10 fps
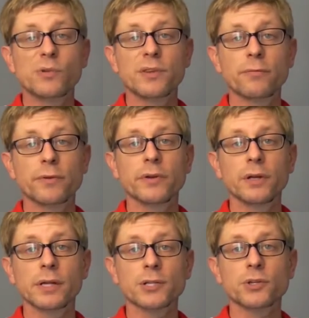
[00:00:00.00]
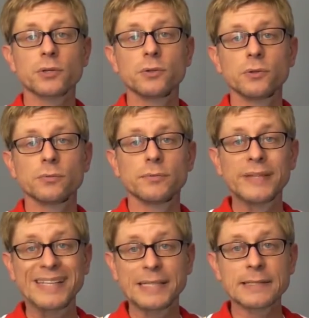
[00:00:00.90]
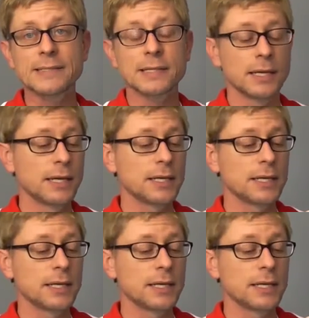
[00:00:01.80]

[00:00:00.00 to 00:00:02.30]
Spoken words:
with different electrical needs